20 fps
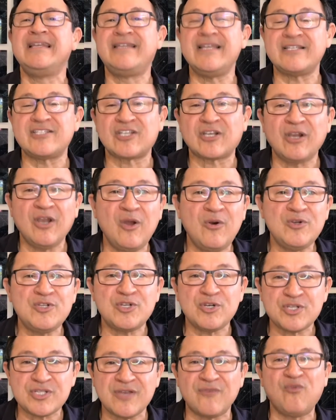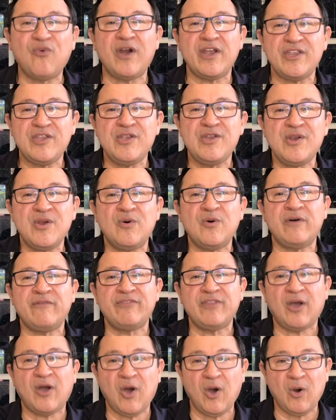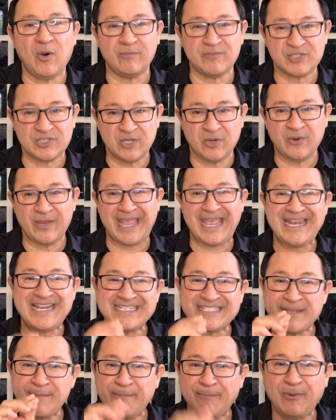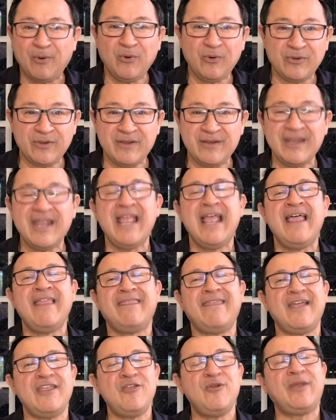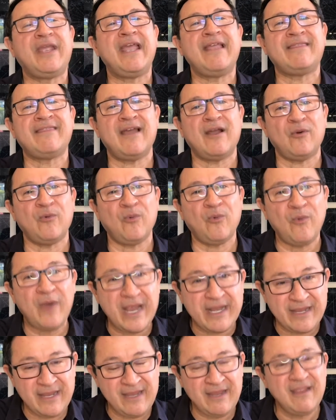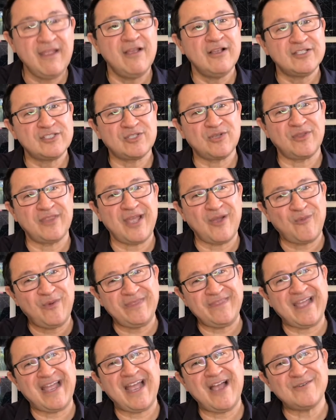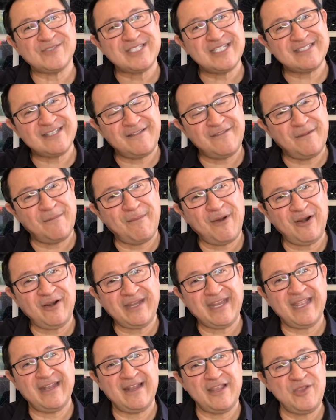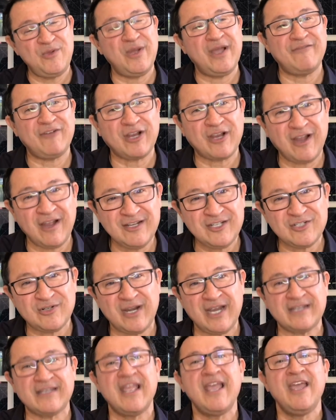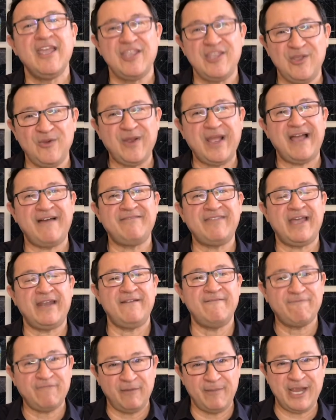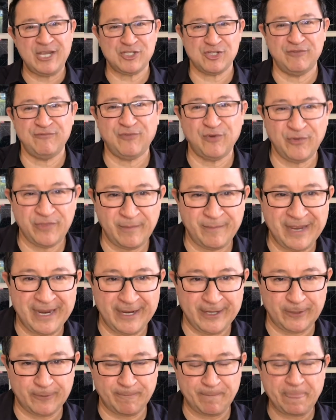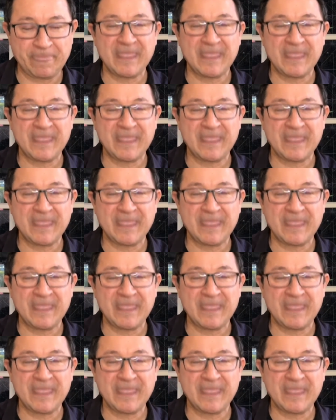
disclosures of what you know of the home. So it is important that you get that ready so that when the house is on the market and you have a contract, you have that information for the buyer.